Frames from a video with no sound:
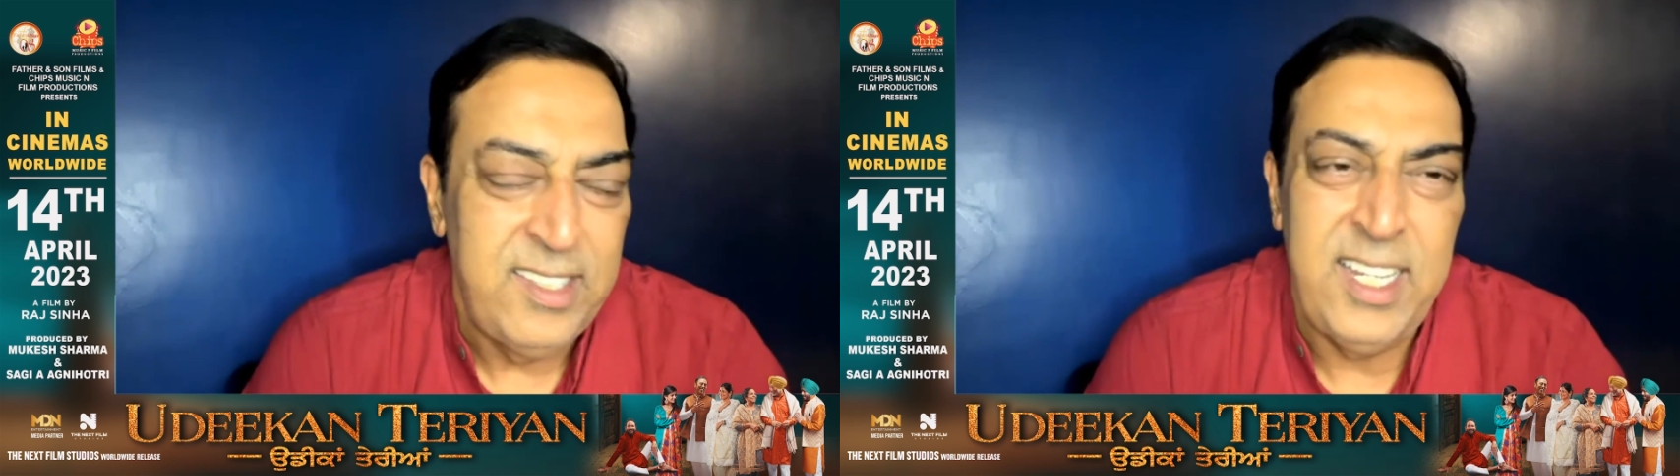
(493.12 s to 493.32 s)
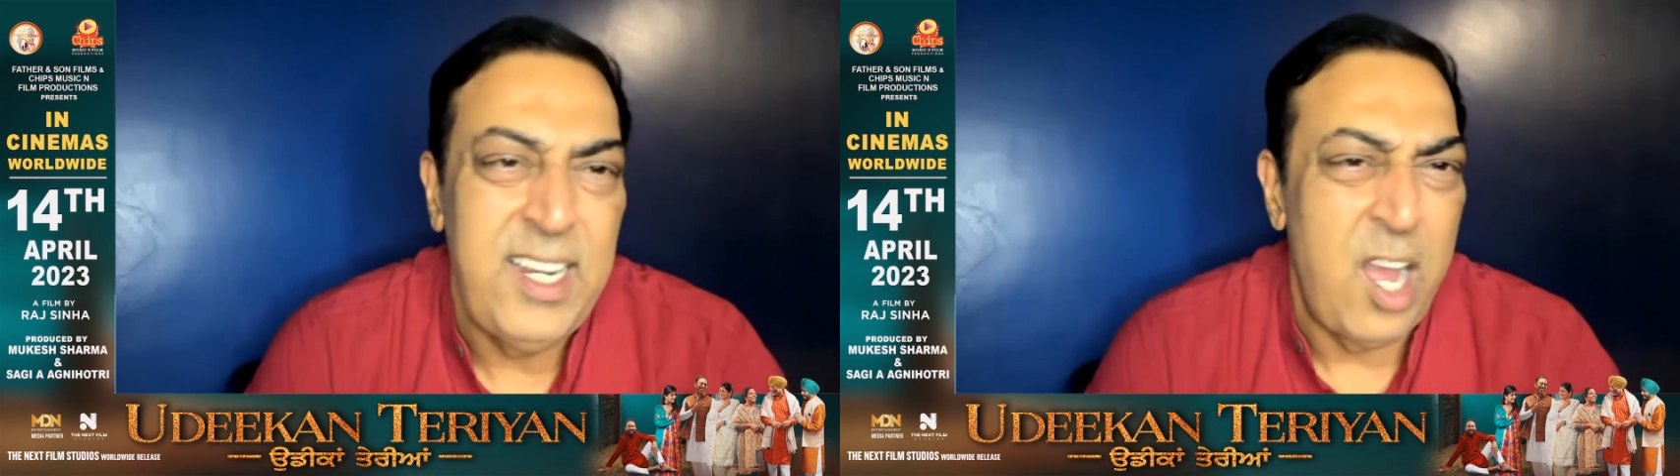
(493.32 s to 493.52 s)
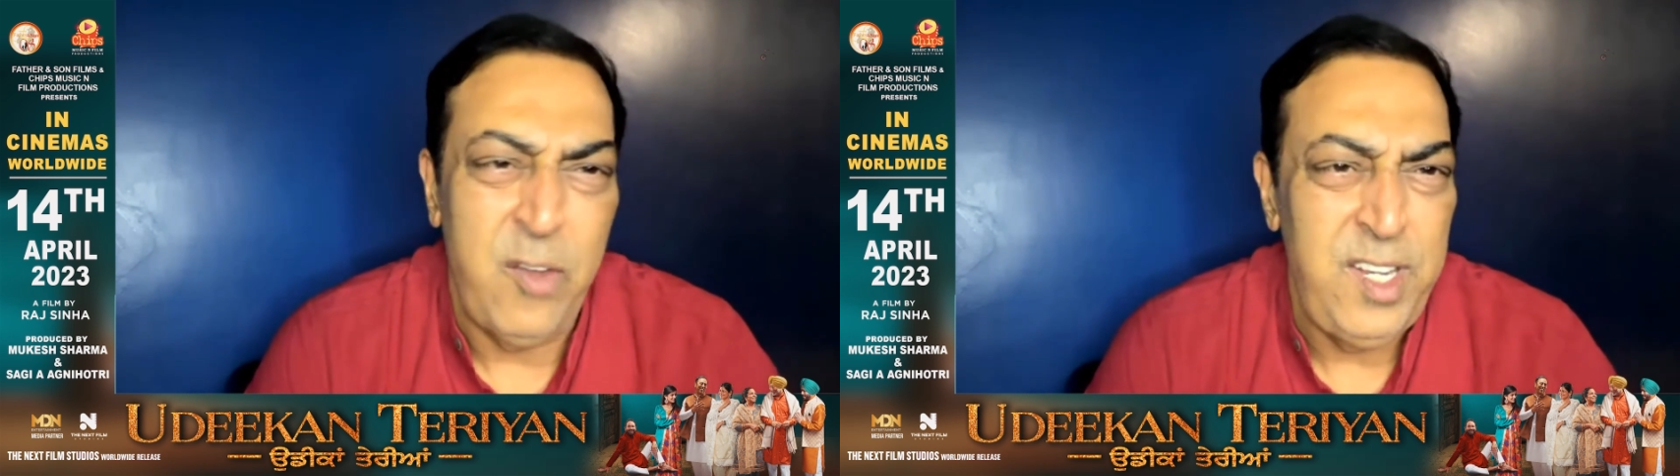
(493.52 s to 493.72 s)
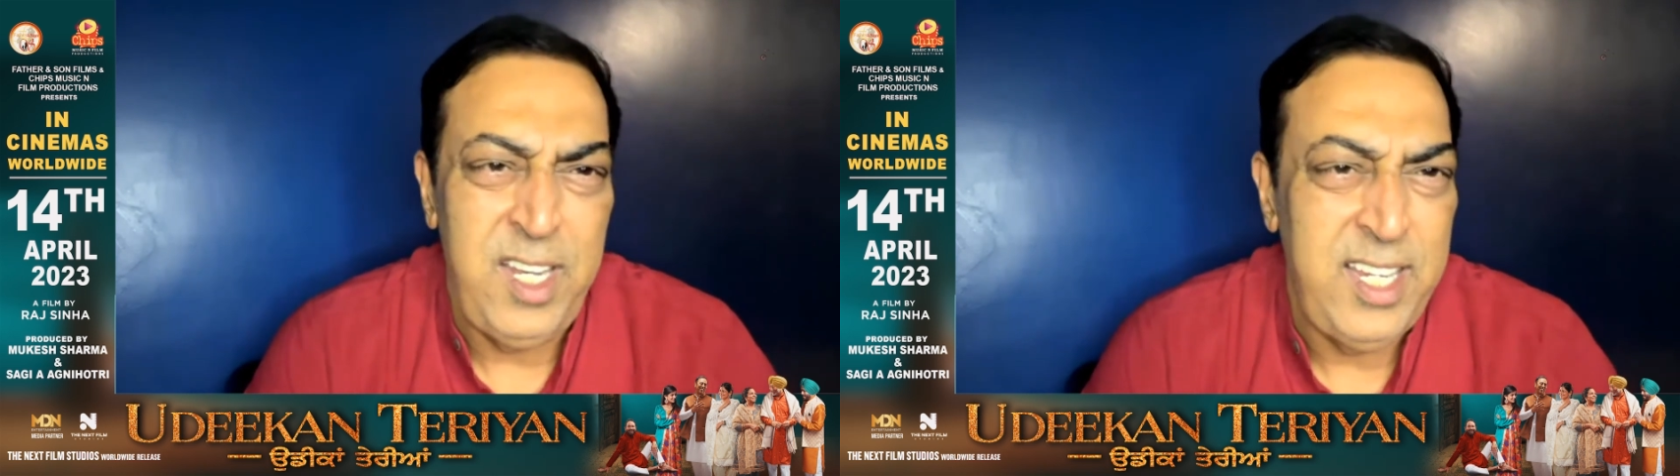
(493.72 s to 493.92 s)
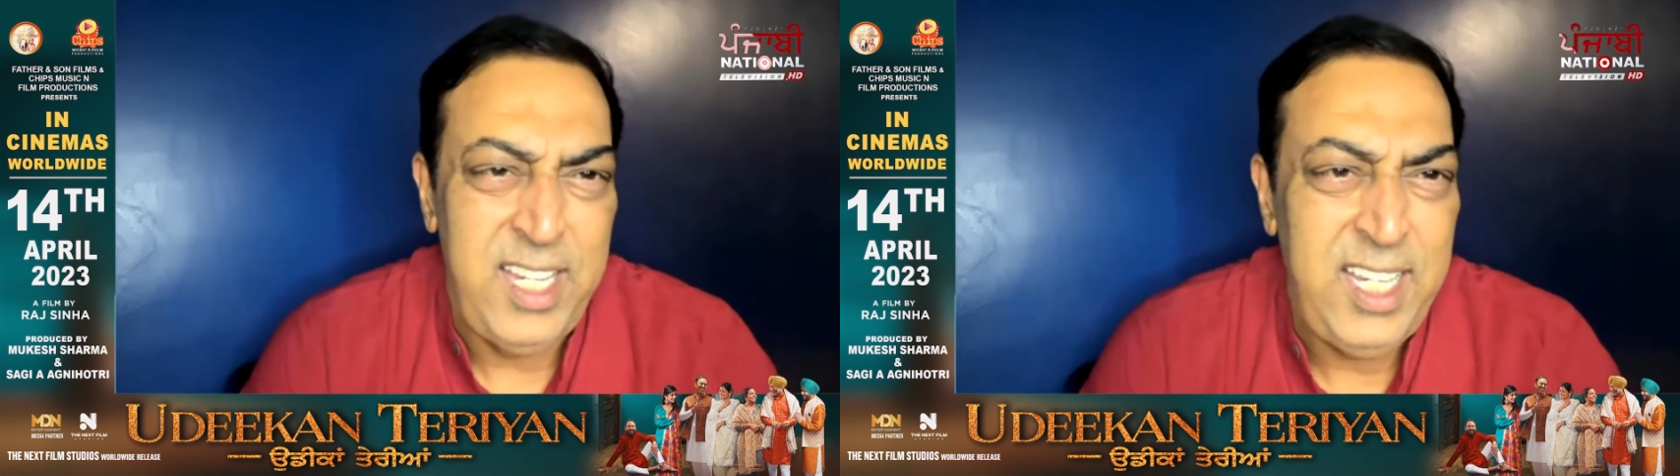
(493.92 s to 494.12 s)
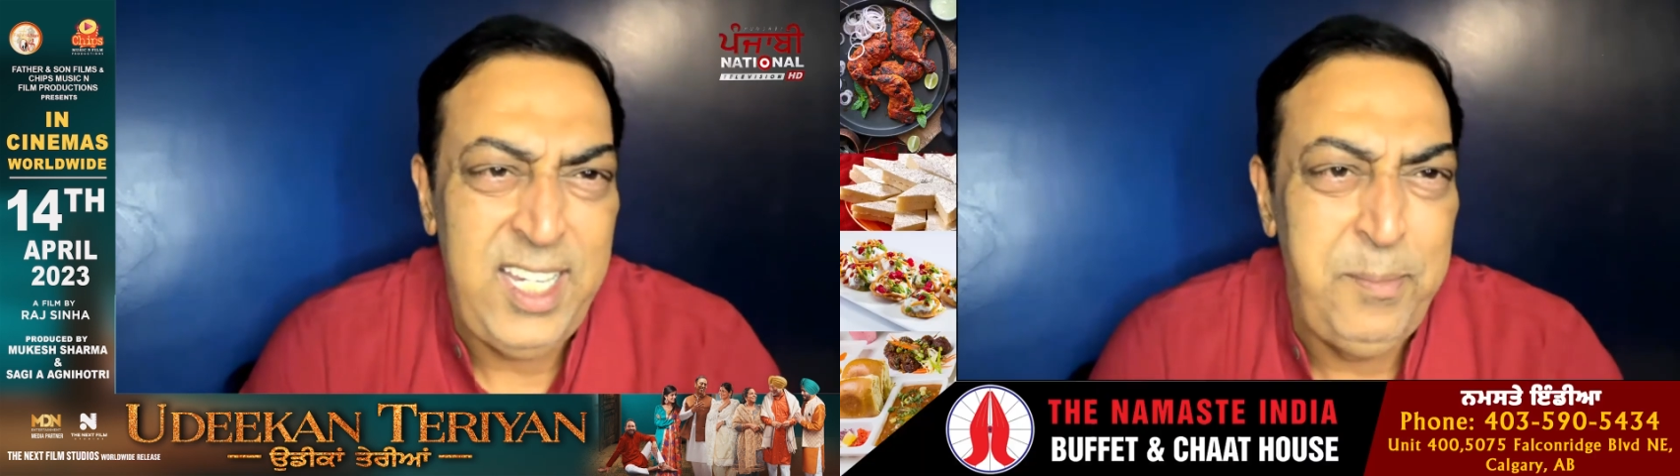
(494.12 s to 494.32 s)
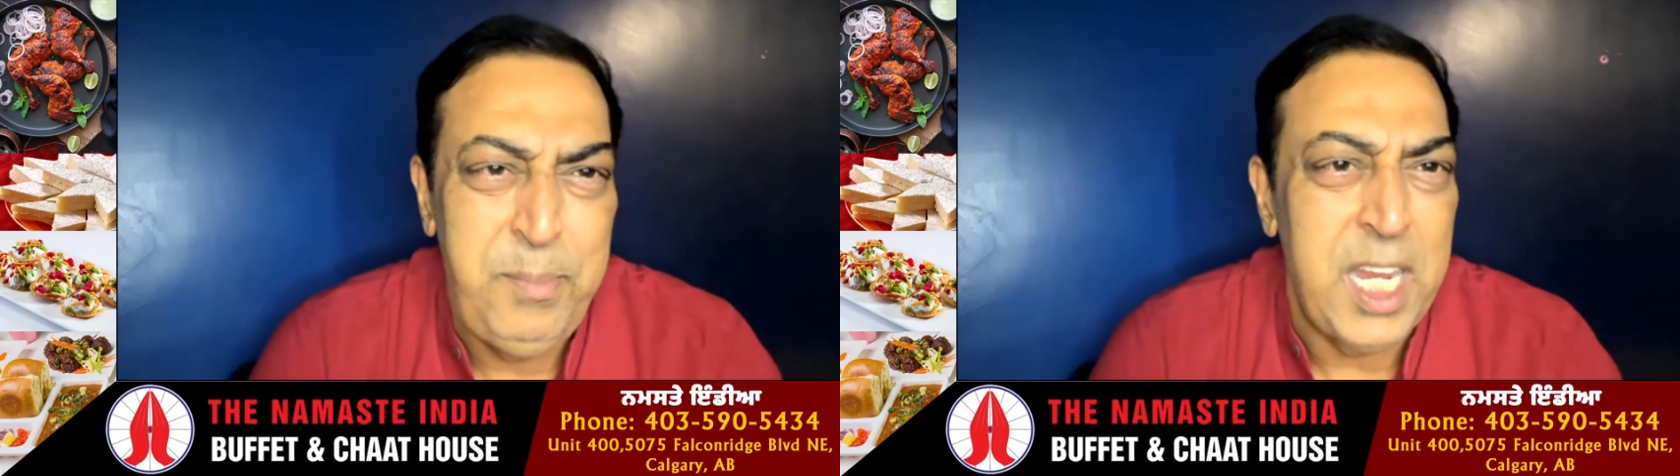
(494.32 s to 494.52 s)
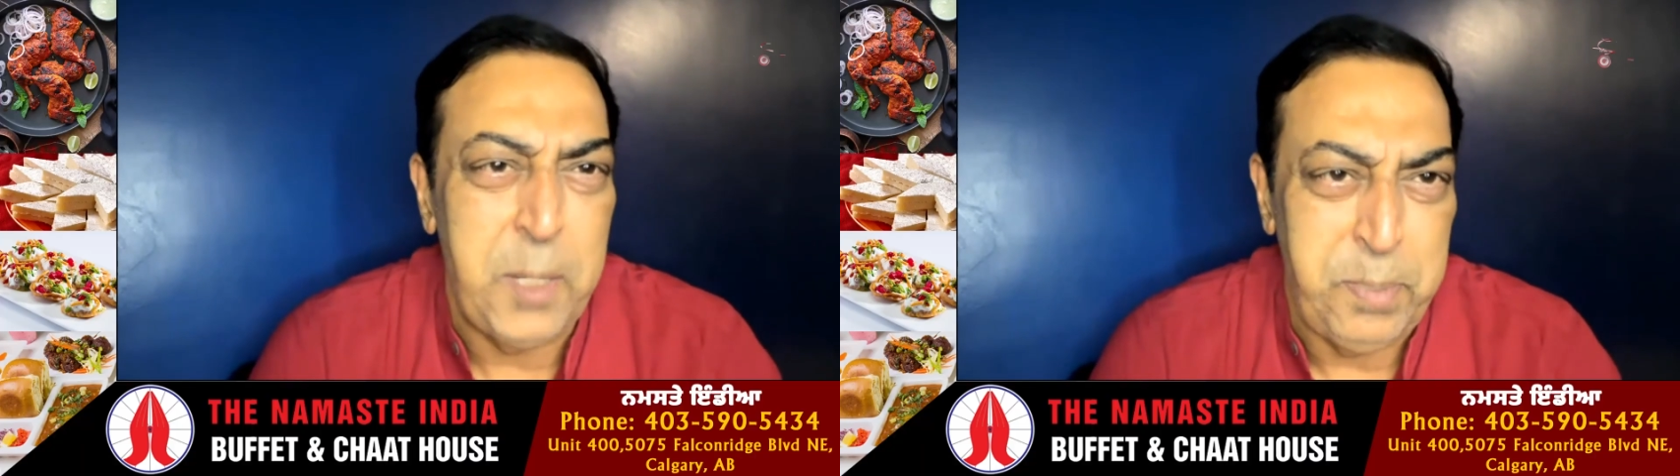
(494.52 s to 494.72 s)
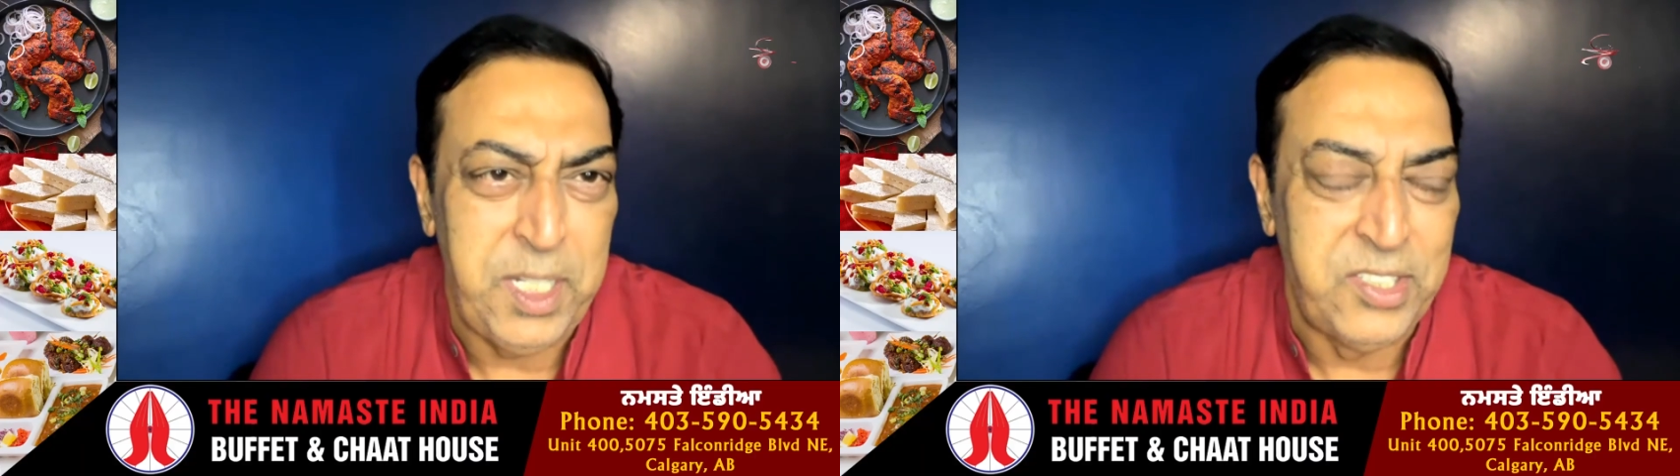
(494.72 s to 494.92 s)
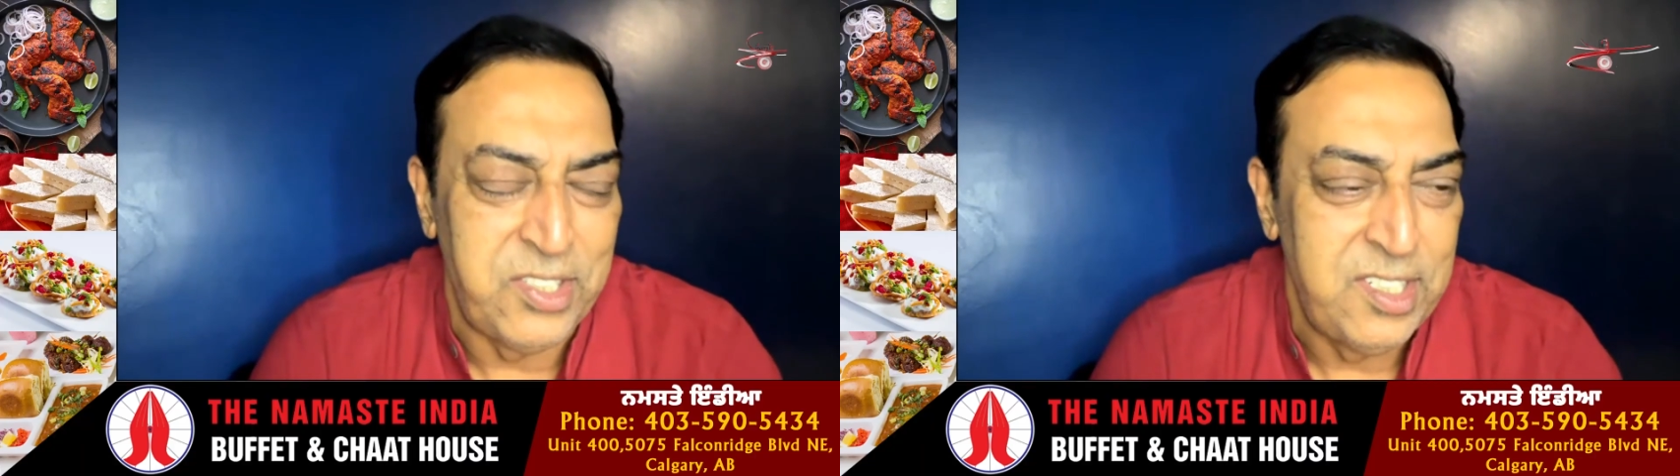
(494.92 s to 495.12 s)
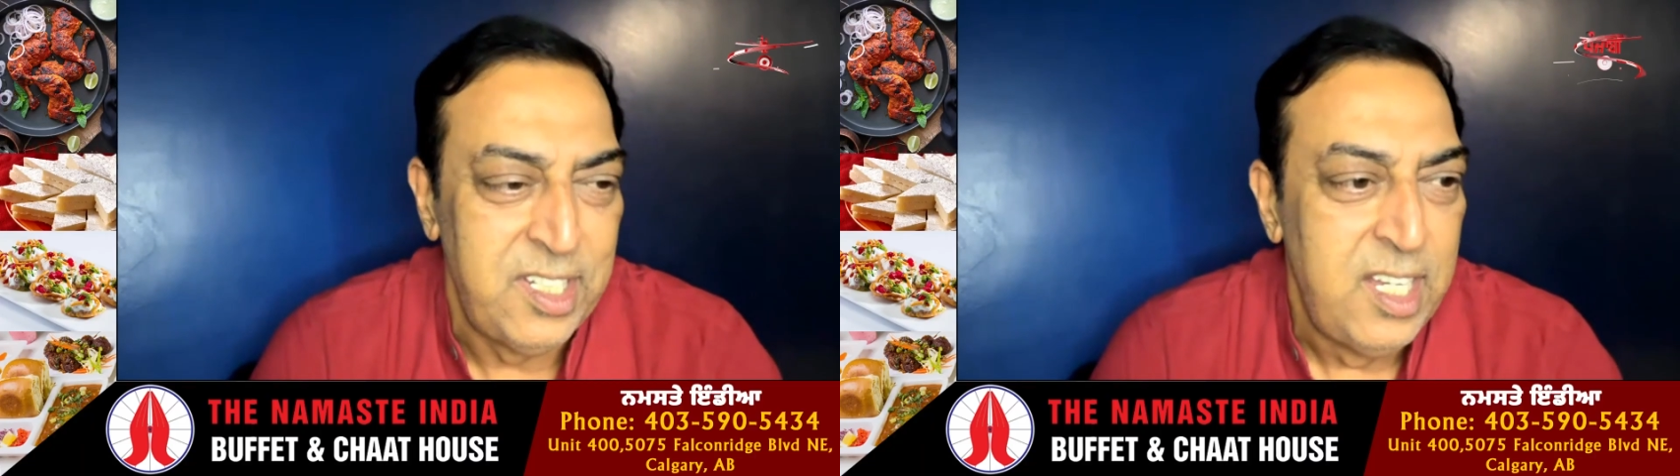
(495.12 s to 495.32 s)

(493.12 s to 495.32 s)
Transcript: then how will he be at peace